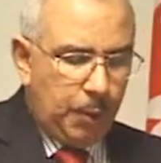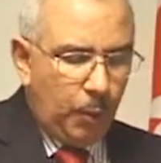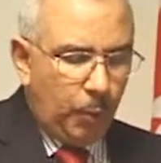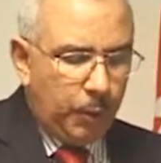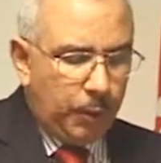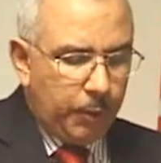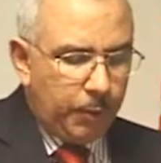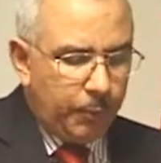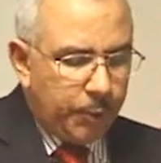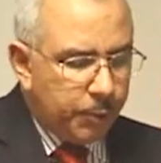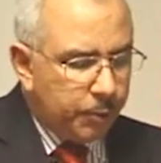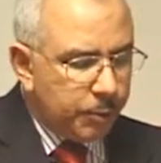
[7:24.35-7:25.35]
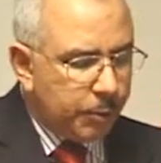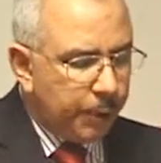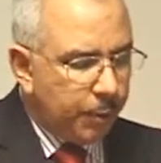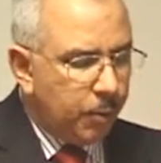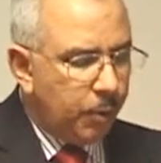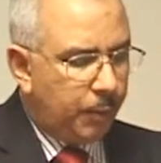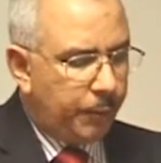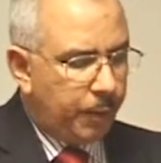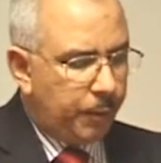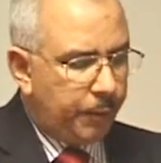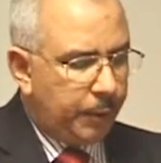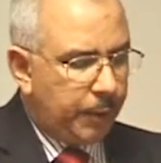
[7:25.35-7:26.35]
We viewed the role of
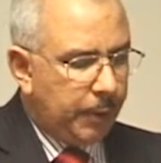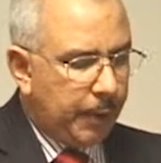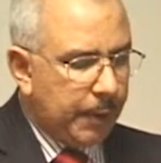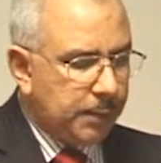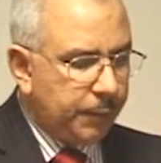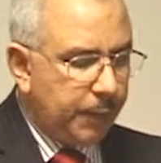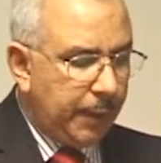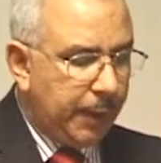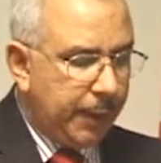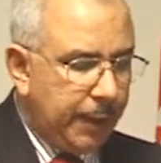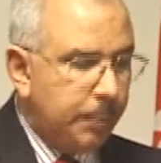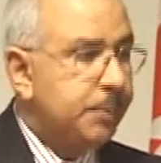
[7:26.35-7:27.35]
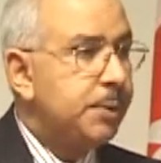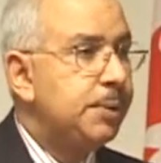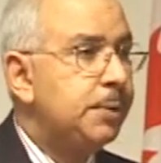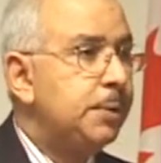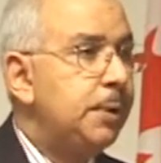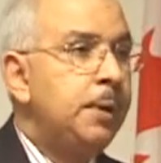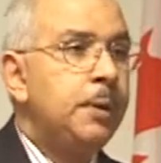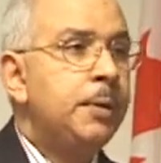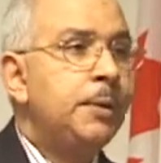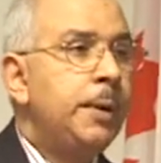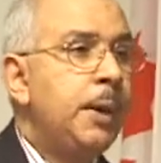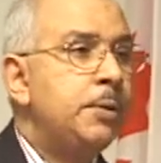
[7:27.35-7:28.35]
AOFI as filling gaps in
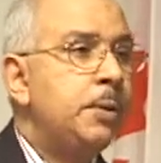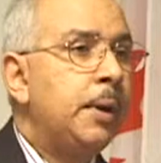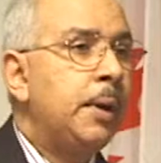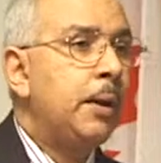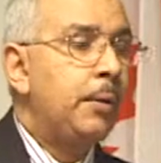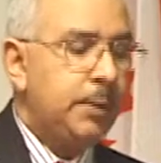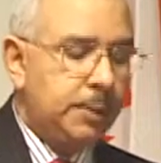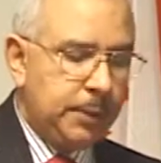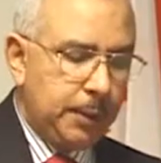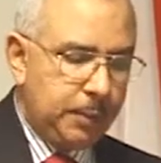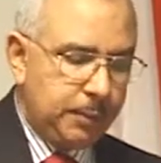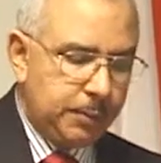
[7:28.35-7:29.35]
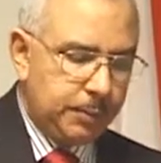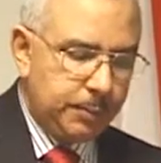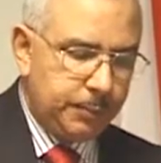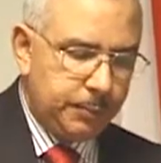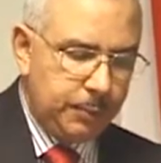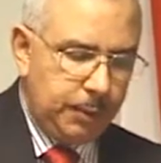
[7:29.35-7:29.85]
international accounting standards,